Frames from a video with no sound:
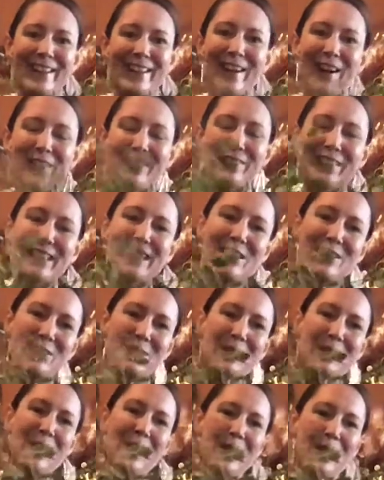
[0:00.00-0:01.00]
I really
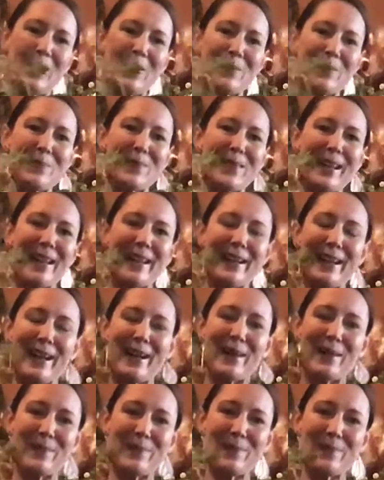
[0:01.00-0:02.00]
do hope that
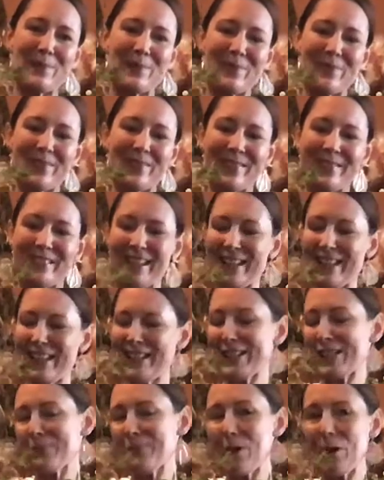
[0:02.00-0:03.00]
it
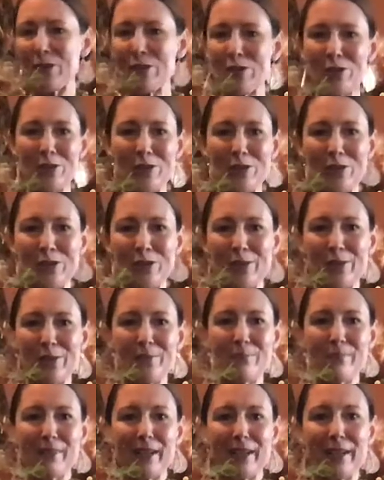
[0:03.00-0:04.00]
inspires you
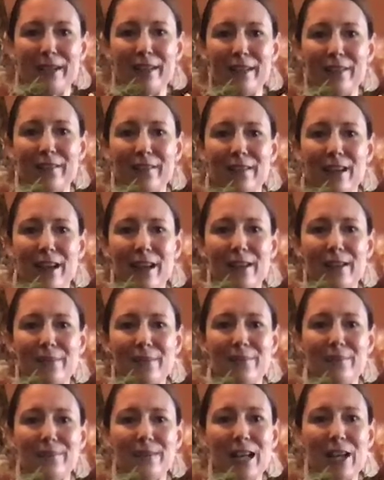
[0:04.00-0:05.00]
to bring a
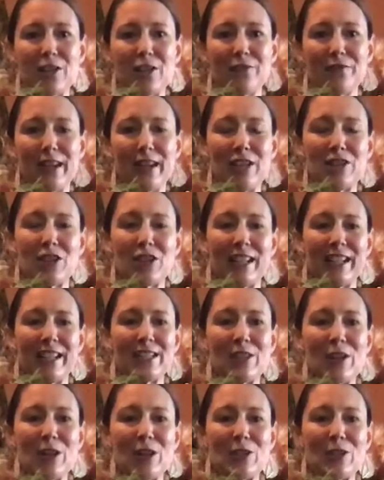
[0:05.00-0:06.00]
touch of nature
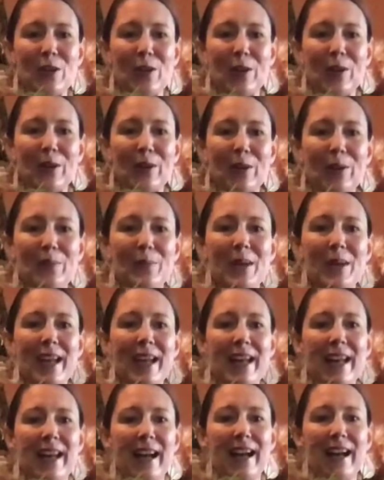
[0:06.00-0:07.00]
inside your home,
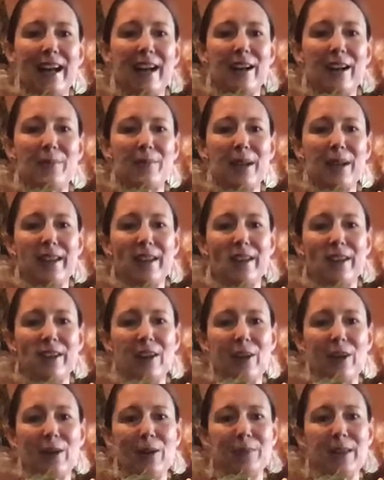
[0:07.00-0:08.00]
and I
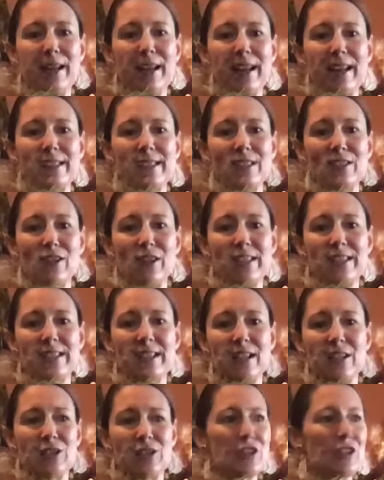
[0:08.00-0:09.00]
hope that adds a nice
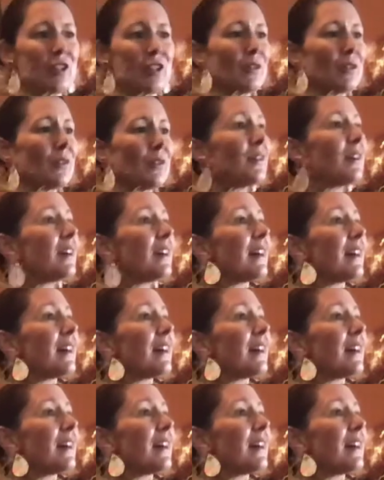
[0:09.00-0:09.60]
touch to your